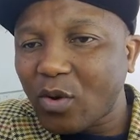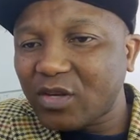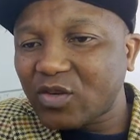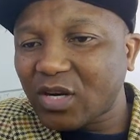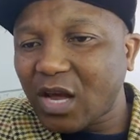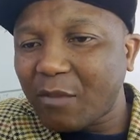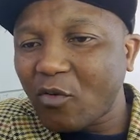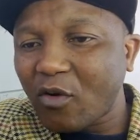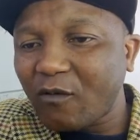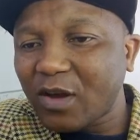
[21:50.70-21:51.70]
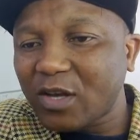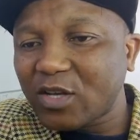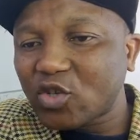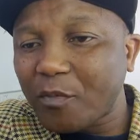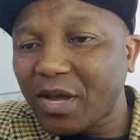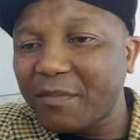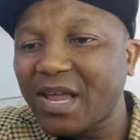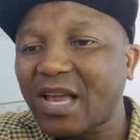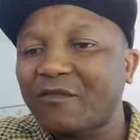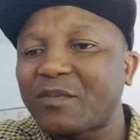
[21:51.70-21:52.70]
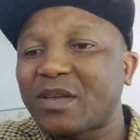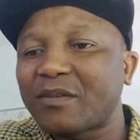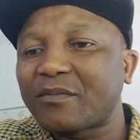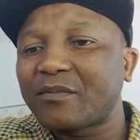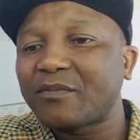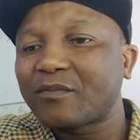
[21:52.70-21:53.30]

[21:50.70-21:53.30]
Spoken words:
When this will come over, it's going to become negative p.